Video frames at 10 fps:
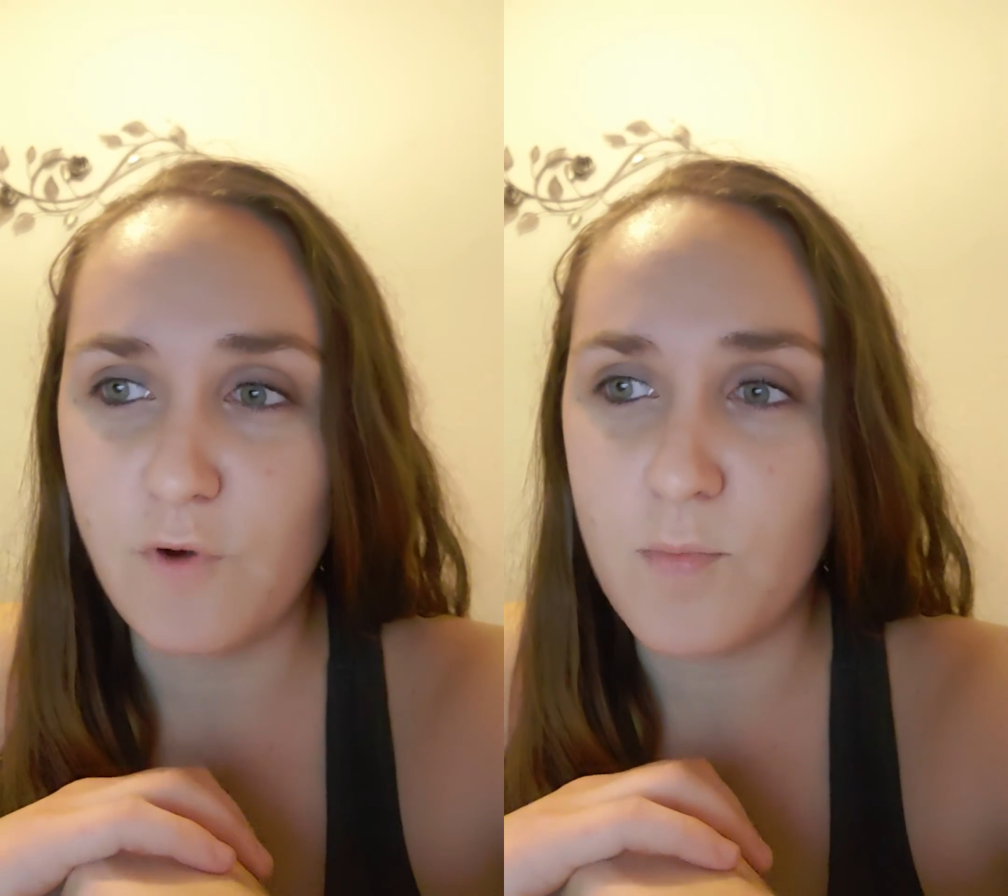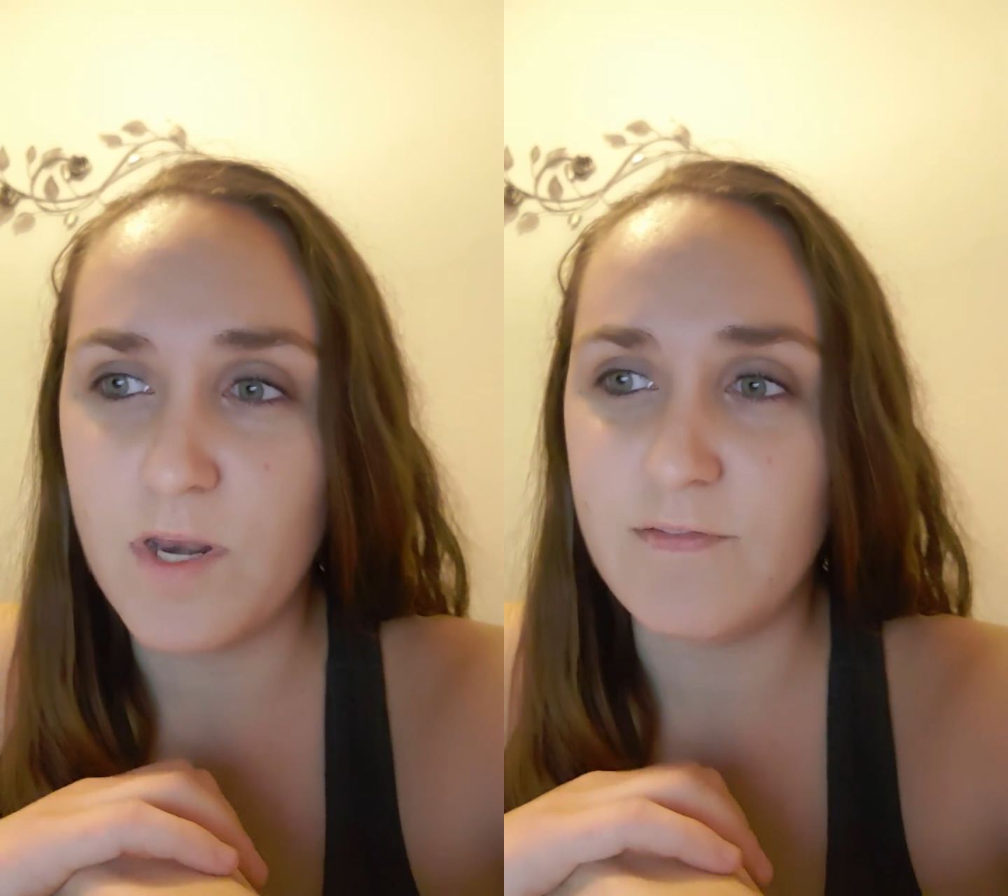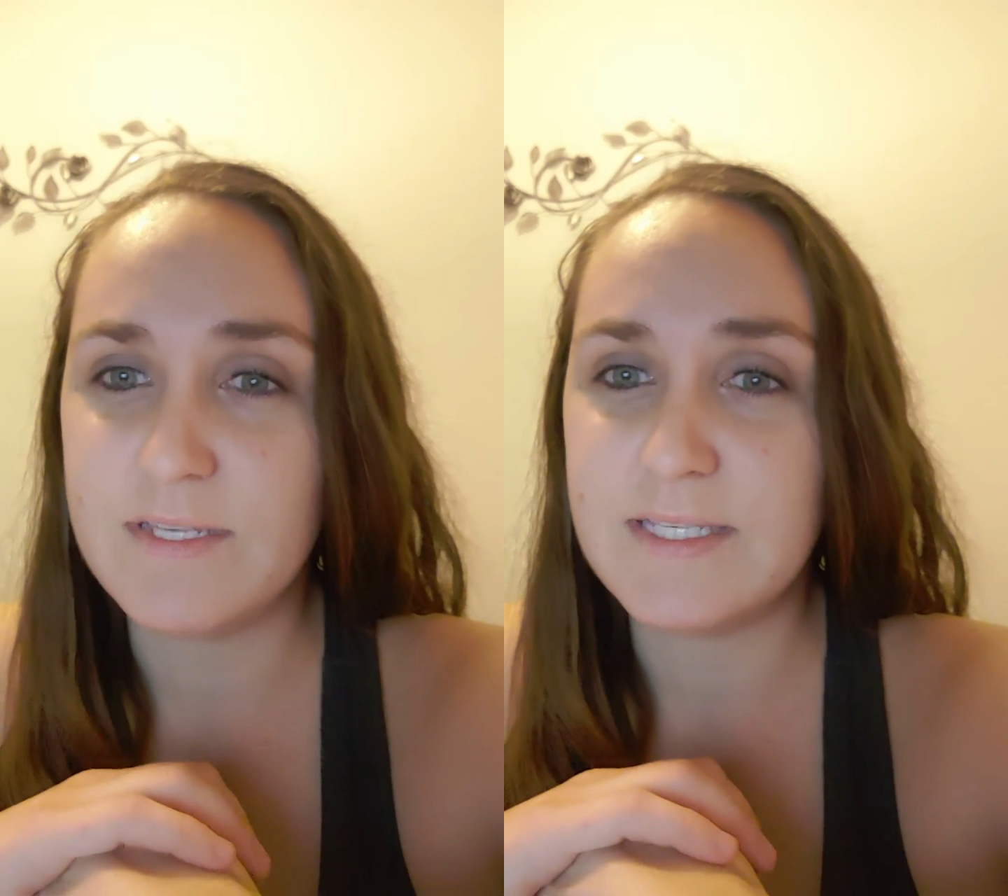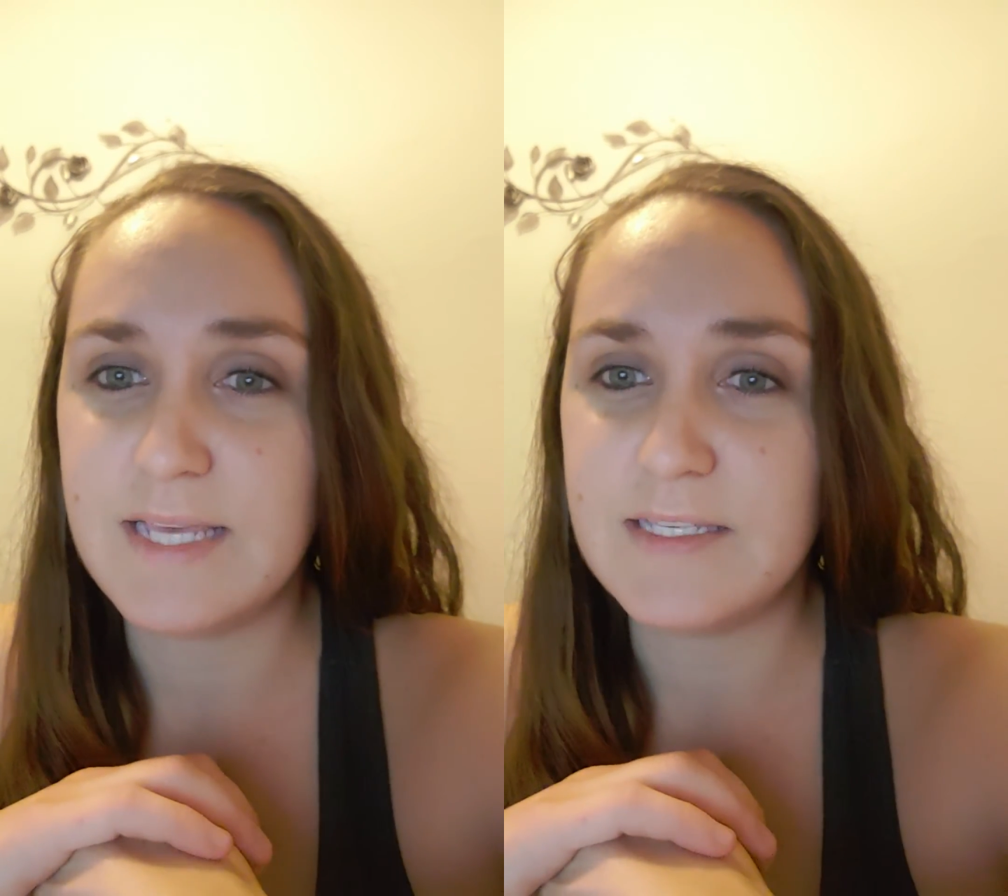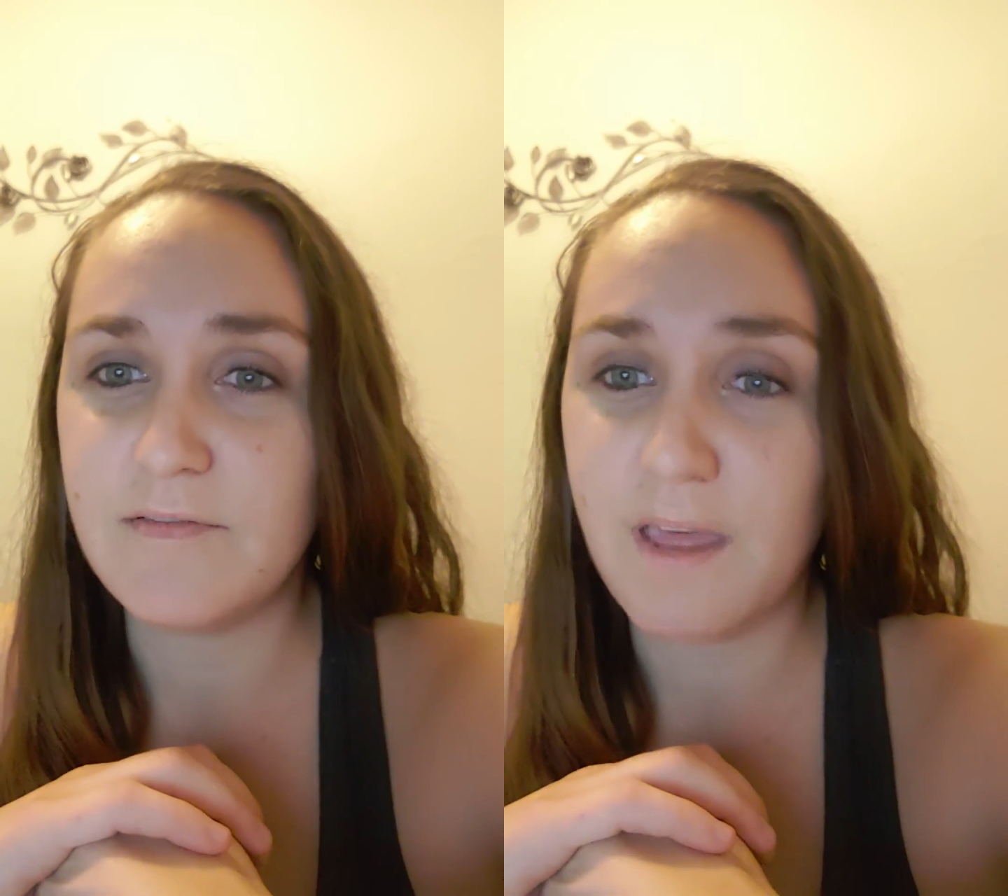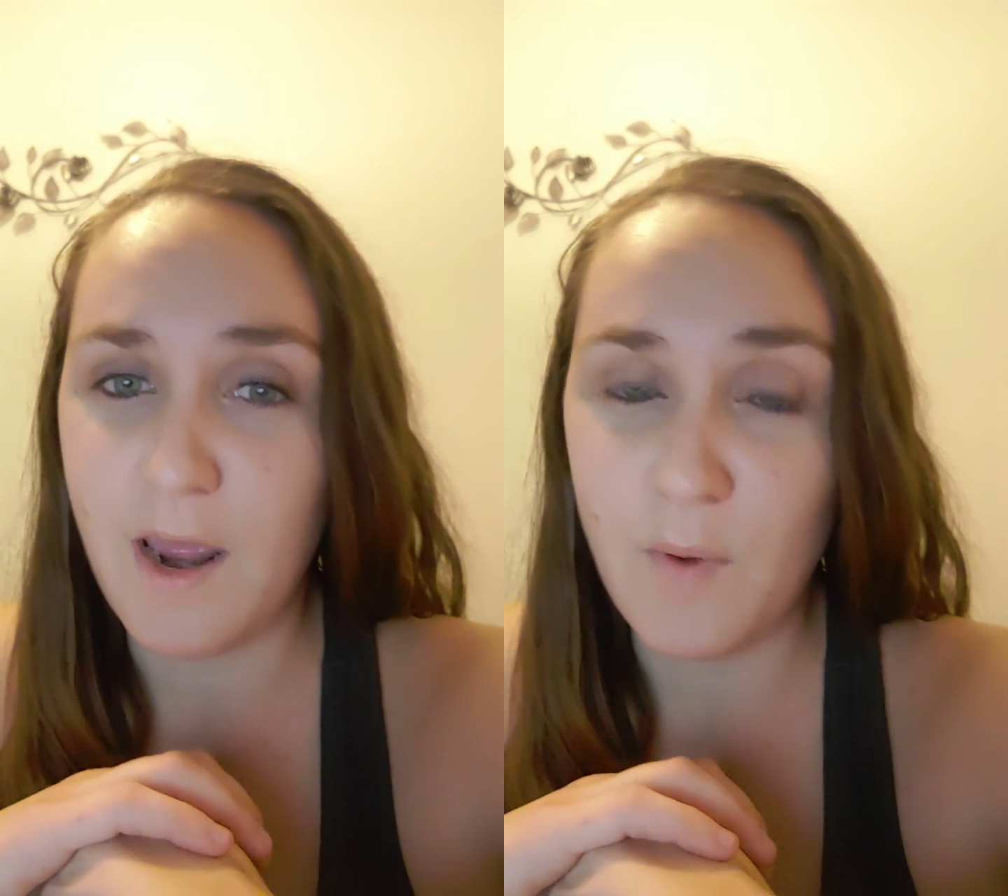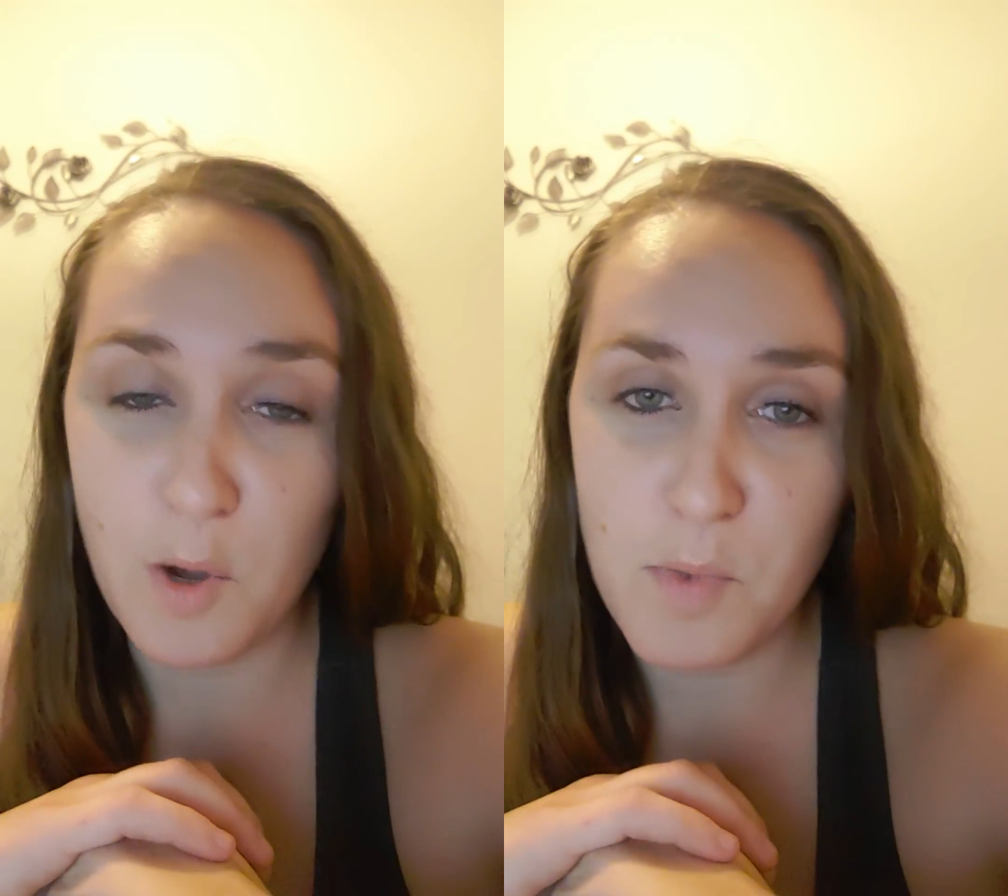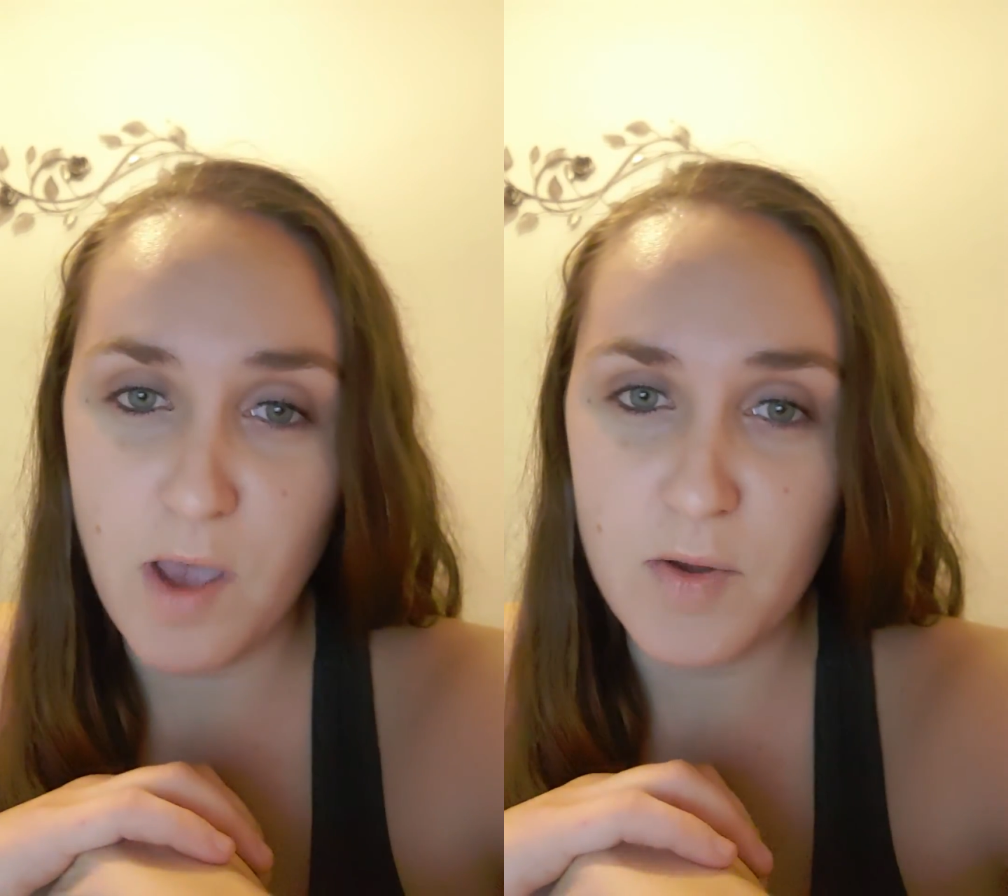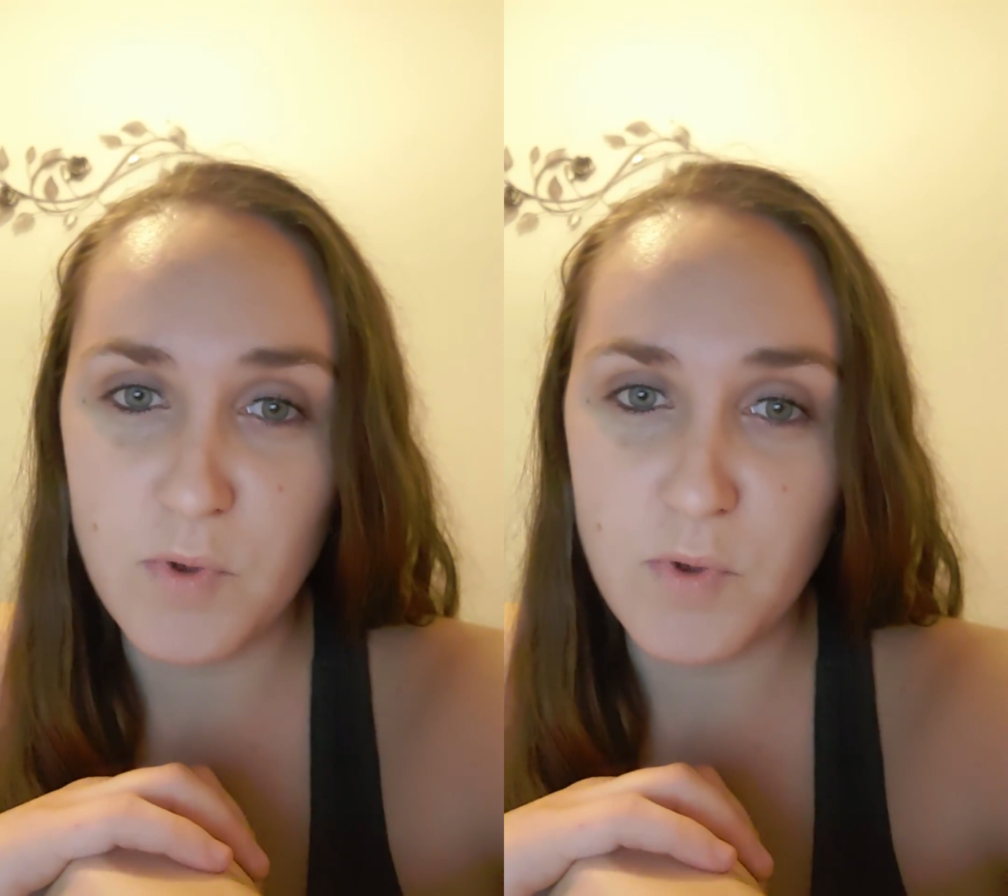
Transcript: formative assessive that I read about